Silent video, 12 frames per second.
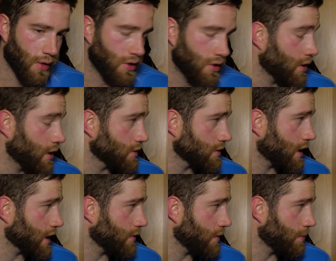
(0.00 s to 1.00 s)
obviously Darnell's a
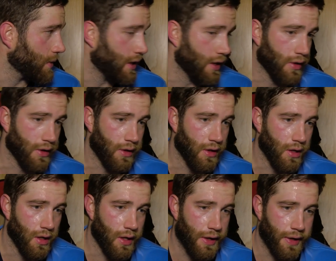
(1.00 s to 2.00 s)
heck of a player
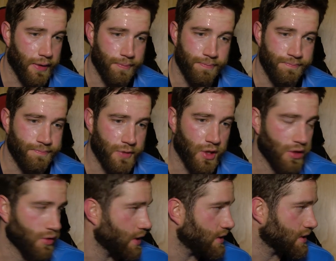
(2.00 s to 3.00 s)
and he's
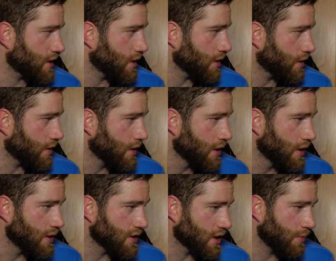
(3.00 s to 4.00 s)
got great skill and
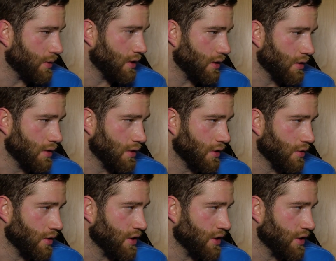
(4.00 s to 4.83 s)
he's going to be, you know,